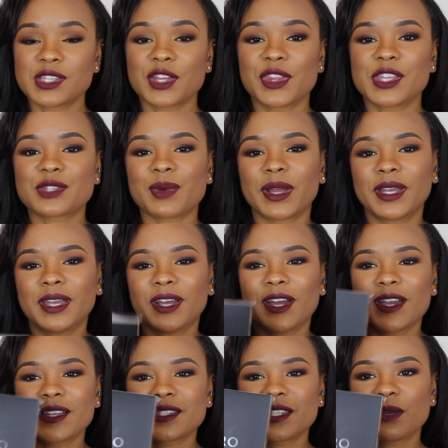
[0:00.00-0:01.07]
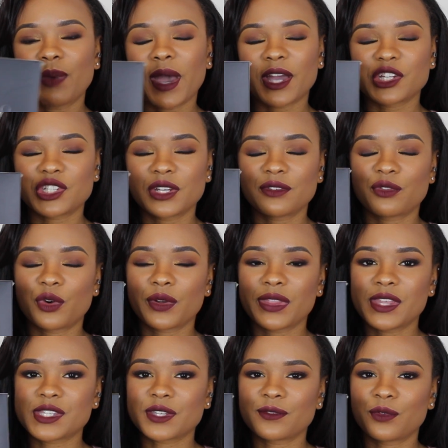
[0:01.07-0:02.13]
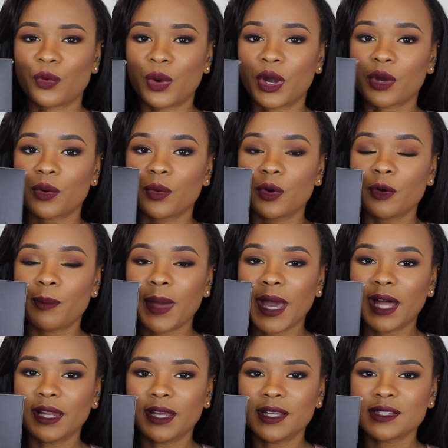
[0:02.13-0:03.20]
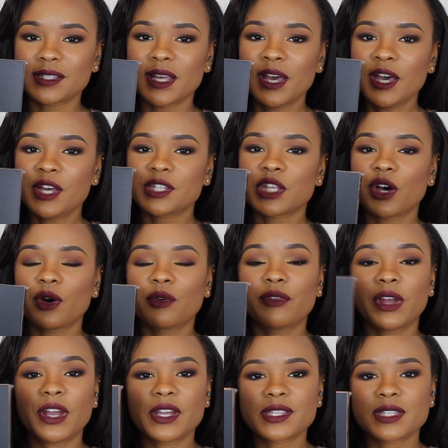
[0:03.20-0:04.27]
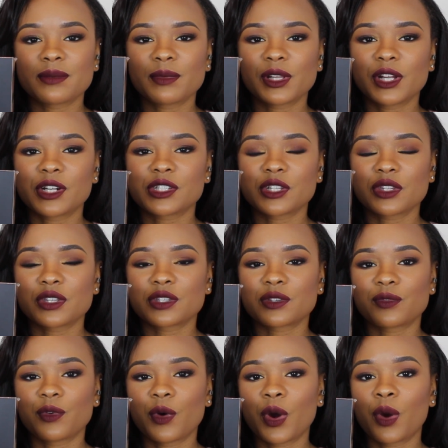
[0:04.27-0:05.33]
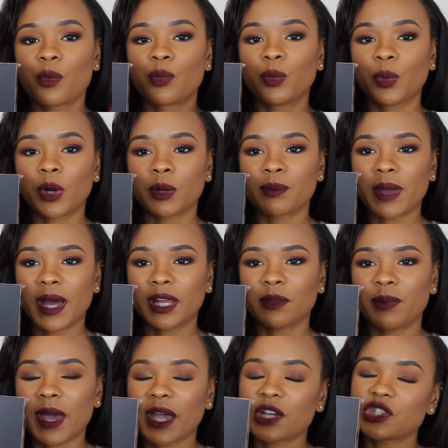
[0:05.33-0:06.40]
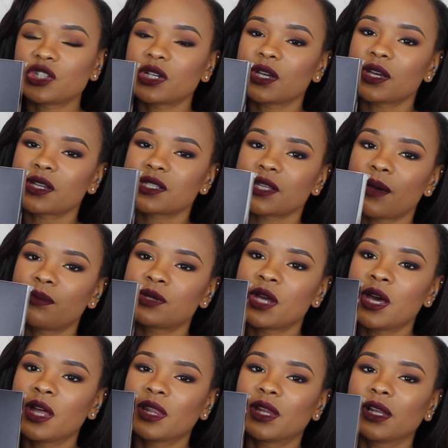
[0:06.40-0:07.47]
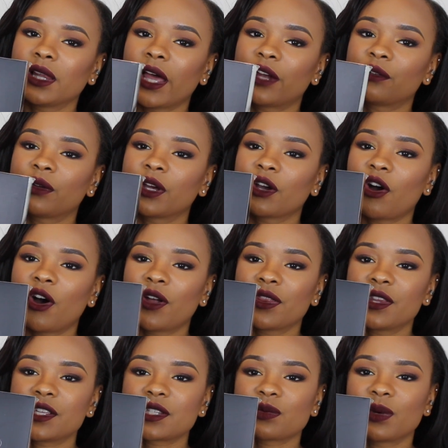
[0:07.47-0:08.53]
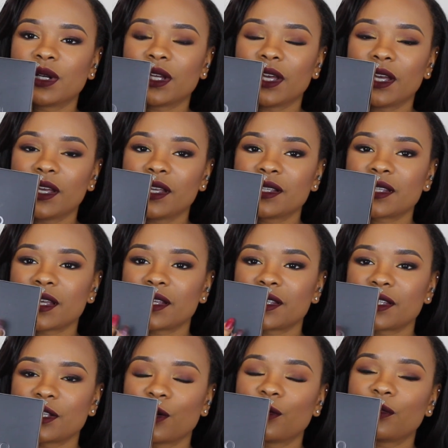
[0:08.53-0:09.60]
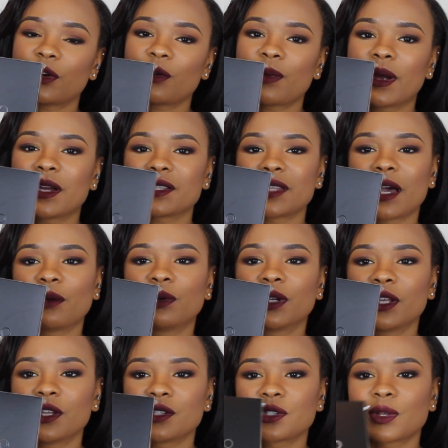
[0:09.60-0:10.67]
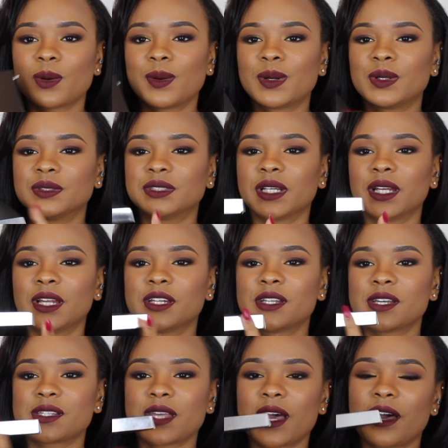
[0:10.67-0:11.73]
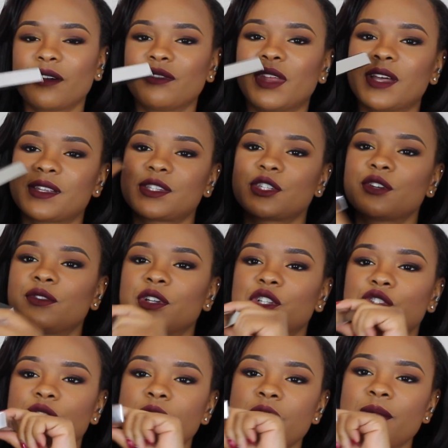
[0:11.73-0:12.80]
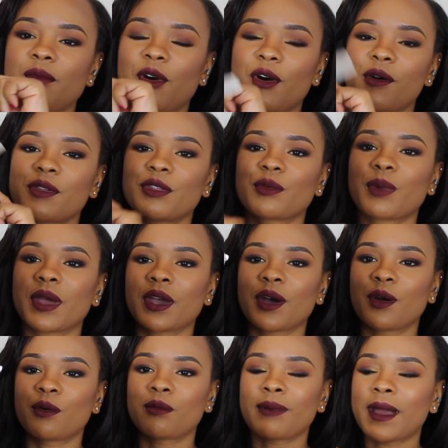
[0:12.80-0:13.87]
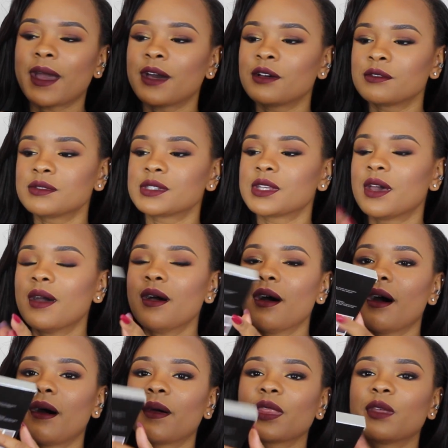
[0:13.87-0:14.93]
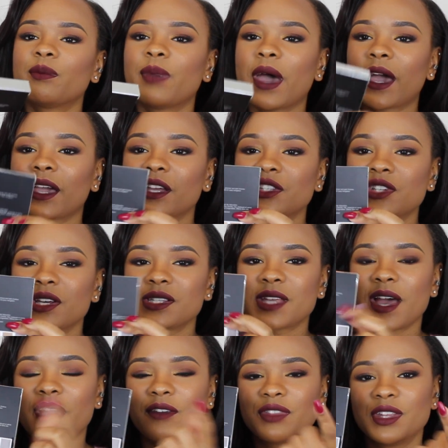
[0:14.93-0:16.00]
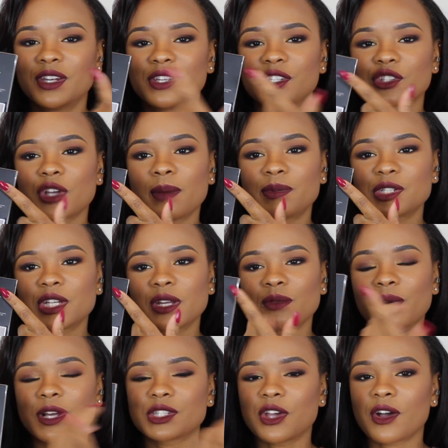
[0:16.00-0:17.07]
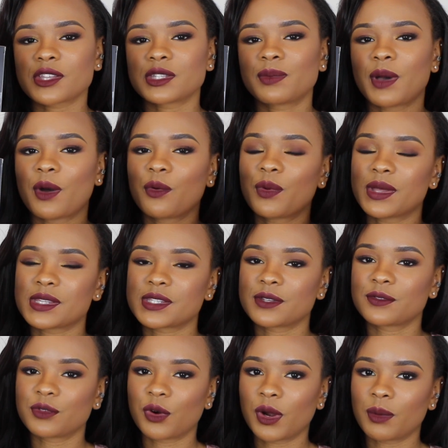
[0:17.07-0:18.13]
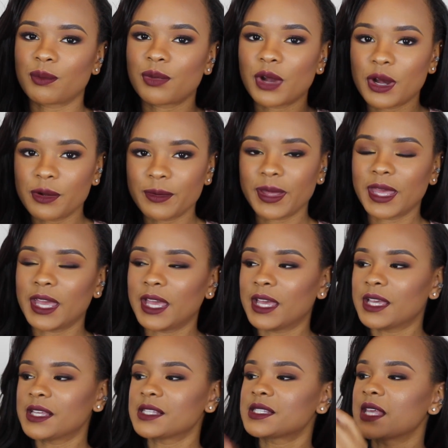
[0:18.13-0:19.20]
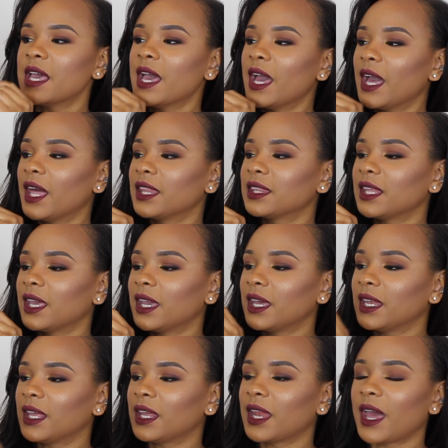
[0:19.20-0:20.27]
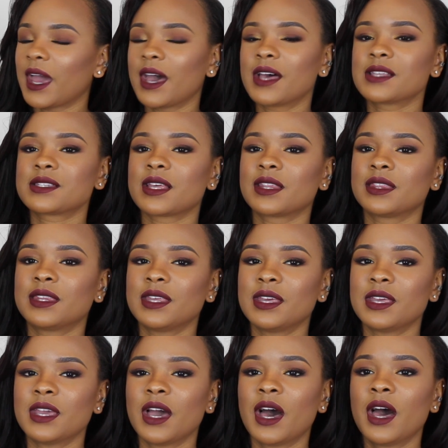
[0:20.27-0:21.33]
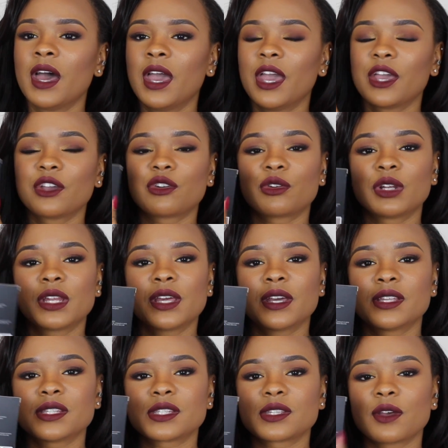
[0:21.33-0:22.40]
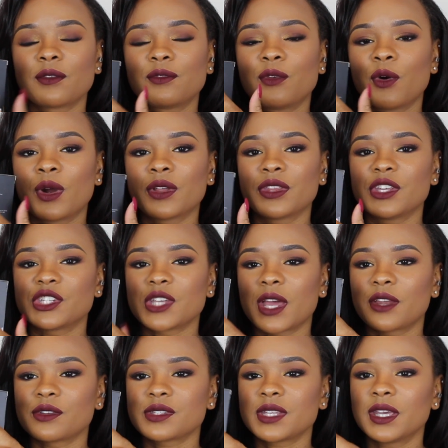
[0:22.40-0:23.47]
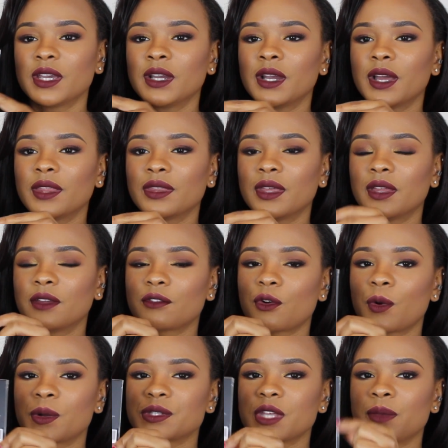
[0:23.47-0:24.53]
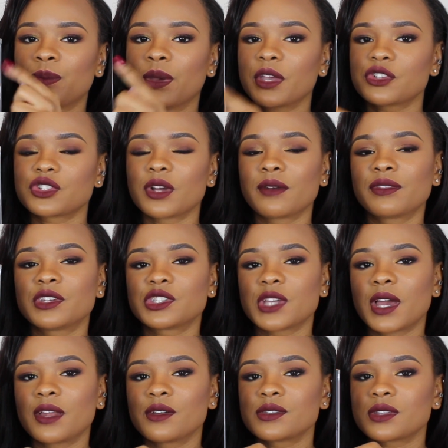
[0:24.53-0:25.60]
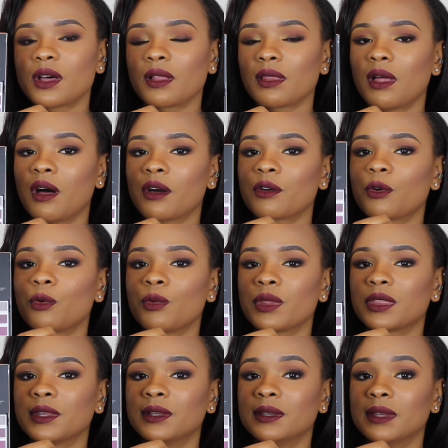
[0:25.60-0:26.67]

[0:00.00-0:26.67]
So this right here is the packaging for the Sephora Cool palette. So very similar to the Sephora Warm palette packaging, except the lettering on this one is silver, whereas that one is gold, and it does have that silver trim all the way around. On the back, it does have the description where it talks about what Sephora Pro is, and then it has the ingredients for the shadows here, and then of course a picture of the shadows along with the